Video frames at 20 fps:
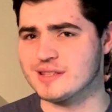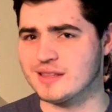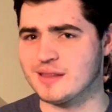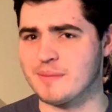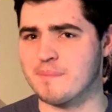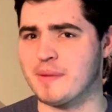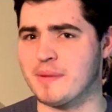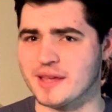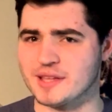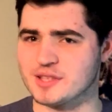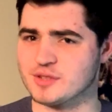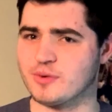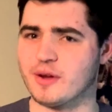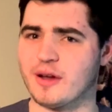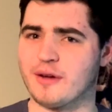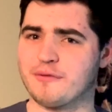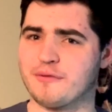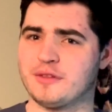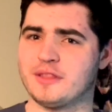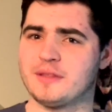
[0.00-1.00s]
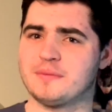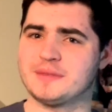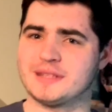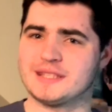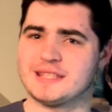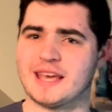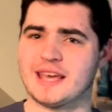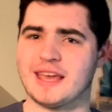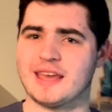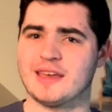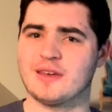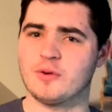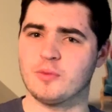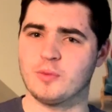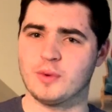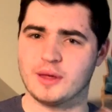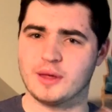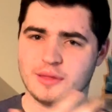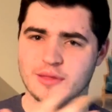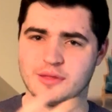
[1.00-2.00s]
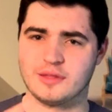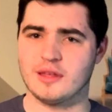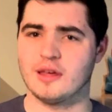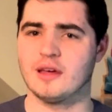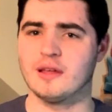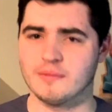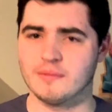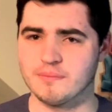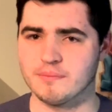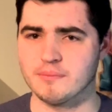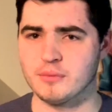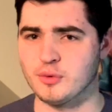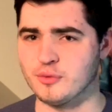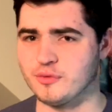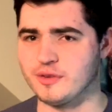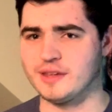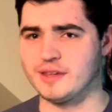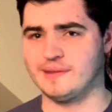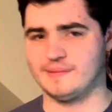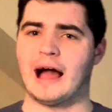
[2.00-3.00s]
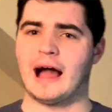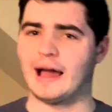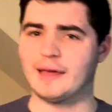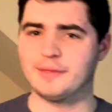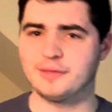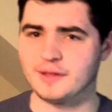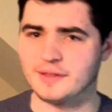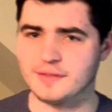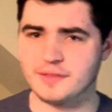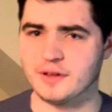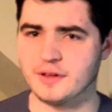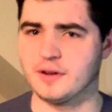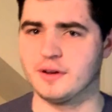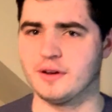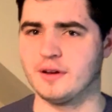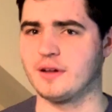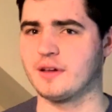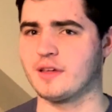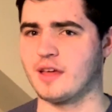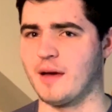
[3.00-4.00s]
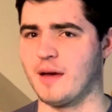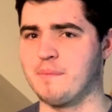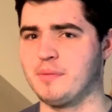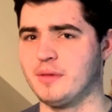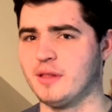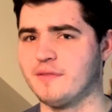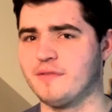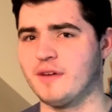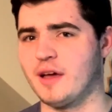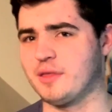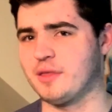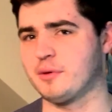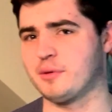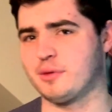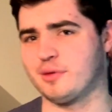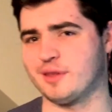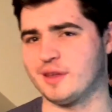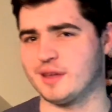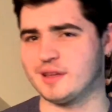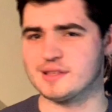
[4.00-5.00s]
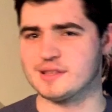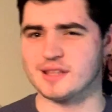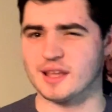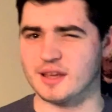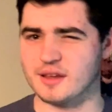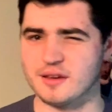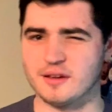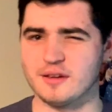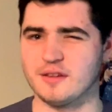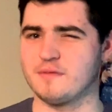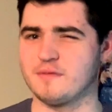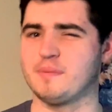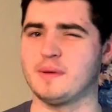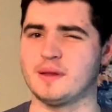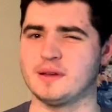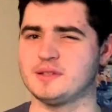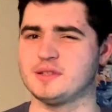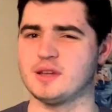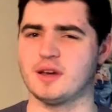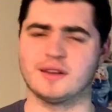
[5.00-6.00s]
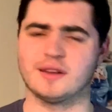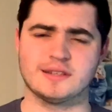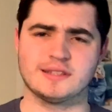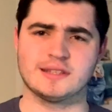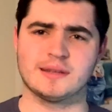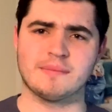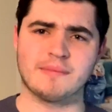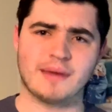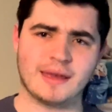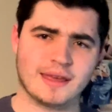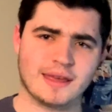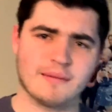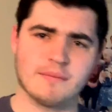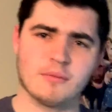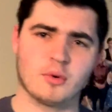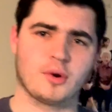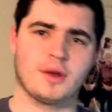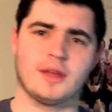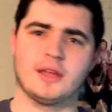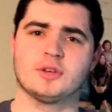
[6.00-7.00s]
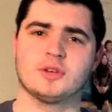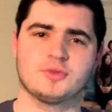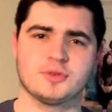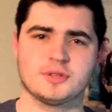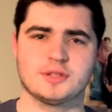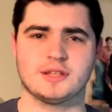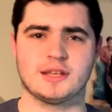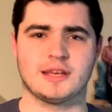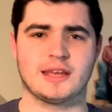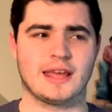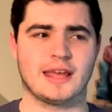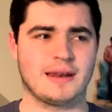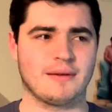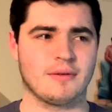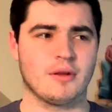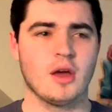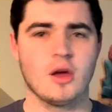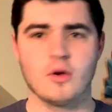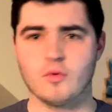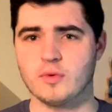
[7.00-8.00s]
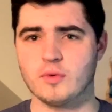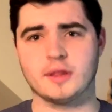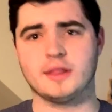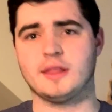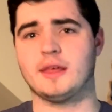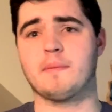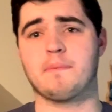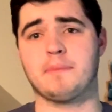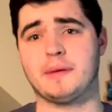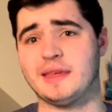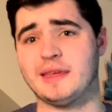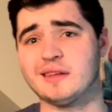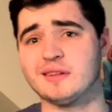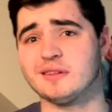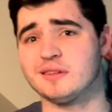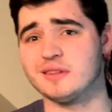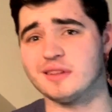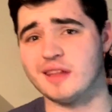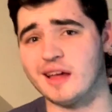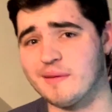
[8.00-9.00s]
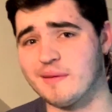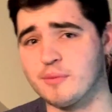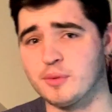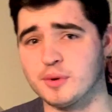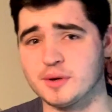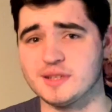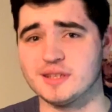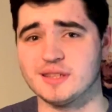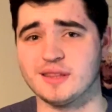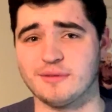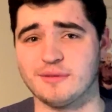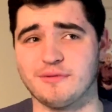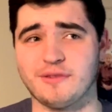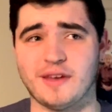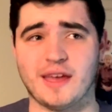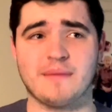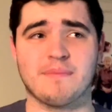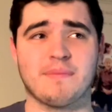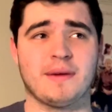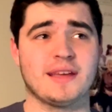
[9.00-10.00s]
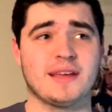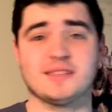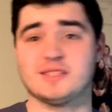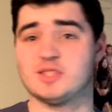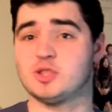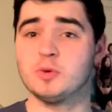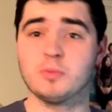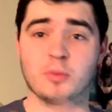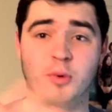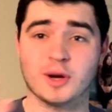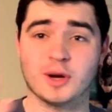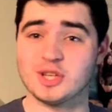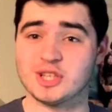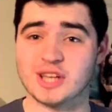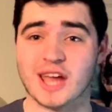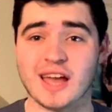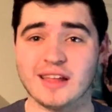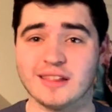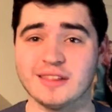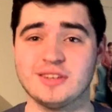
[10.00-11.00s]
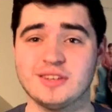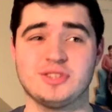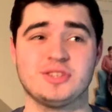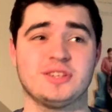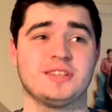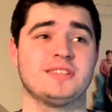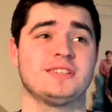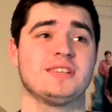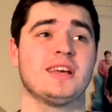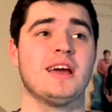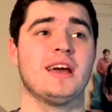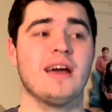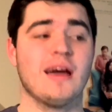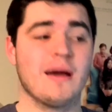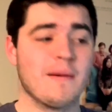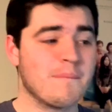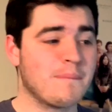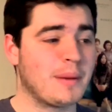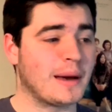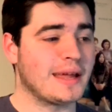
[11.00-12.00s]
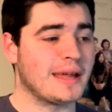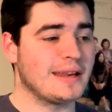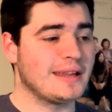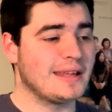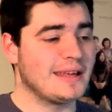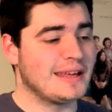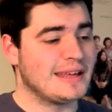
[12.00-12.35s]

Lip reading: the best route for them to take with a movie. I think there are a couple of other things that could have been done to make it more interesting and really appeal a lot more to the fan base, do more challenges, but